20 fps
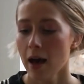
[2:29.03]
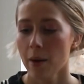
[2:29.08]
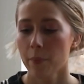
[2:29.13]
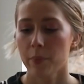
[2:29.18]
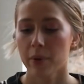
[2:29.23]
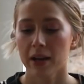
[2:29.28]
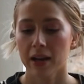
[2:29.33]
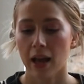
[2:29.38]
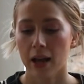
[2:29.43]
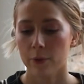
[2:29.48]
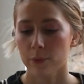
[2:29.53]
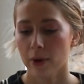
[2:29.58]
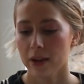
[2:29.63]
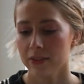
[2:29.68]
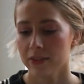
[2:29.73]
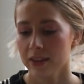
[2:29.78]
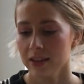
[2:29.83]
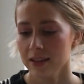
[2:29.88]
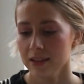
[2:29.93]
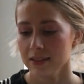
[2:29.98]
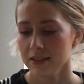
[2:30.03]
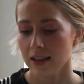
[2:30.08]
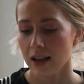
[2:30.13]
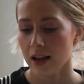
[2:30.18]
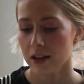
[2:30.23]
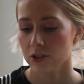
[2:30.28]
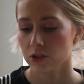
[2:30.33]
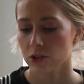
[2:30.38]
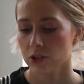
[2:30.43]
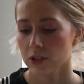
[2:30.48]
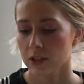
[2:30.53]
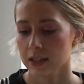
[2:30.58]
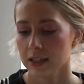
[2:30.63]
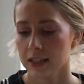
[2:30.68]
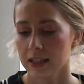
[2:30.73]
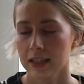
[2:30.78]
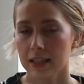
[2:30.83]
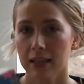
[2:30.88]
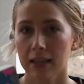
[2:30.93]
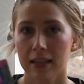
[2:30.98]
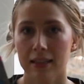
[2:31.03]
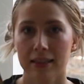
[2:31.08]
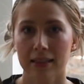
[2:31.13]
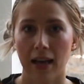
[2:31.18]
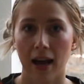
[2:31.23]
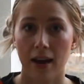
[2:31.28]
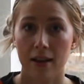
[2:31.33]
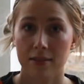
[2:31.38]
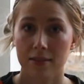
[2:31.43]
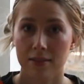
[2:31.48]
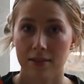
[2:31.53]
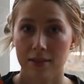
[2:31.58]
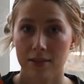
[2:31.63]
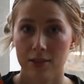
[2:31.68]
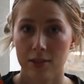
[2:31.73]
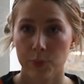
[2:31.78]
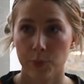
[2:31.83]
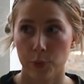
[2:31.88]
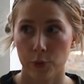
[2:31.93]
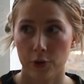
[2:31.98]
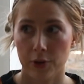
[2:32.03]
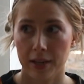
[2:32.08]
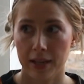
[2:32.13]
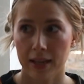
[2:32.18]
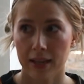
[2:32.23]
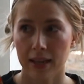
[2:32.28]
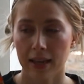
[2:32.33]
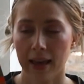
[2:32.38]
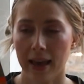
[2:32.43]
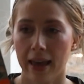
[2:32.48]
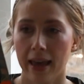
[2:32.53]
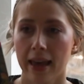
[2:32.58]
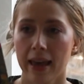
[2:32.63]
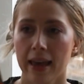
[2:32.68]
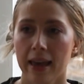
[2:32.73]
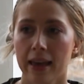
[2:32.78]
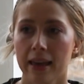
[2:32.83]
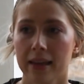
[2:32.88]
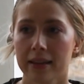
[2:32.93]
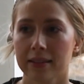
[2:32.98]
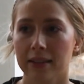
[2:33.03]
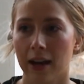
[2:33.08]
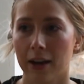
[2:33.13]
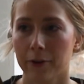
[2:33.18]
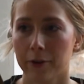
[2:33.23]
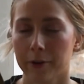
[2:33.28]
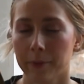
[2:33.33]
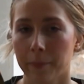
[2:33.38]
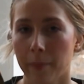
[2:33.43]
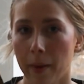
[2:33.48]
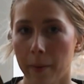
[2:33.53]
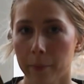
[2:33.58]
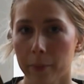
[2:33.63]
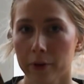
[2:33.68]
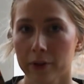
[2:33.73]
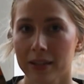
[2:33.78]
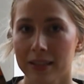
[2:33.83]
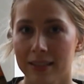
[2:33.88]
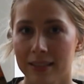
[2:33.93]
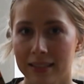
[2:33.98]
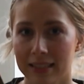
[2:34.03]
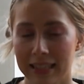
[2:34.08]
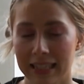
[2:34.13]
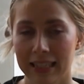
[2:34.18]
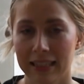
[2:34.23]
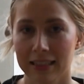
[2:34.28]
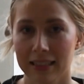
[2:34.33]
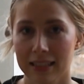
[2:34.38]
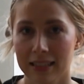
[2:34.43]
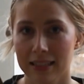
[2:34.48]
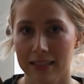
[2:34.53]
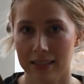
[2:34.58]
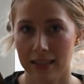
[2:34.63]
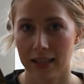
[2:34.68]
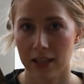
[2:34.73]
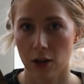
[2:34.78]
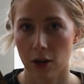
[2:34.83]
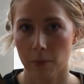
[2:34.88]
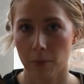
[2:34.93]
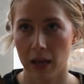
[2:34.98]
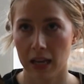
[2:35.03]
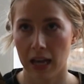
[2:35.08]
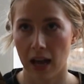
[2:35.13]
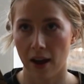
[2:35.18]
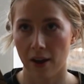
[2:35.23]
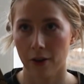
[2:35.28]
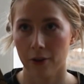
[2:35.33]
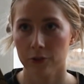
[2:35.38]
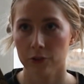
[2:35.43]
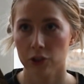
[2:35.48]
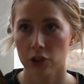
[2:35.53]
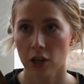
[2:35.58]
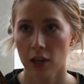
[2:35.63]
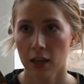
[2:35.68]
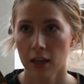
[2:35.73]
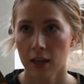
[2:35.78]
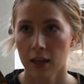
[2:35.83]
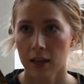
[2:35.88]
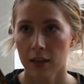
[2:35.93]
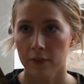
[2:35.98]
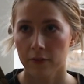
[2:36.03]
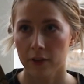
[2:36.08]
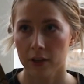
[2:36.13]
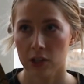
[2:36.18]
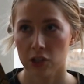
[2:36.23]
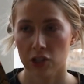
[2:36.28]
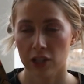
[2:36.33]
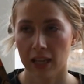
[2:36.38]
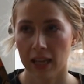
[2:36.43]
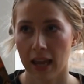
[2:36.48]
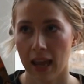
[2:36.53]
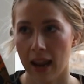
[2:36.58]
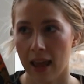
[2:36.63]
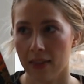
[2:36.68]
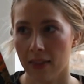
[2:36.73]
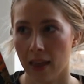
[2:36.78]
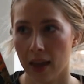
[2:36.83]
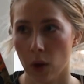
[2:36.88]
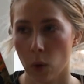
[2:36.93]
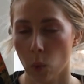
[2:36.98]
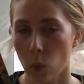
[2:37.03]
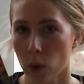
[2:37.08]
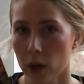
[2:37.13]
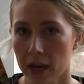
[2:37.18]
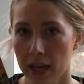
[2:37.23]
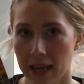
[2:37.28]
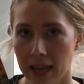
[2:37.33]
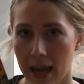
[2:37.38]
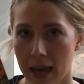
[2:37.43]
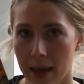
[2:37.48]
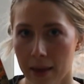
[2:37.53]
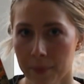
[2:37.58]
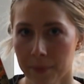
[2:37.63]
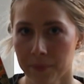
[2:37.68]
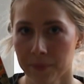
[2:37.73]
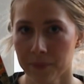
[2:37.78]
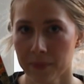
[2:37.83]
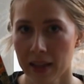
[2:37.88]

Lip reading: But I read this actually last spring, and I remember distinctly sitting on my couch, finishing it at like 1 a.m.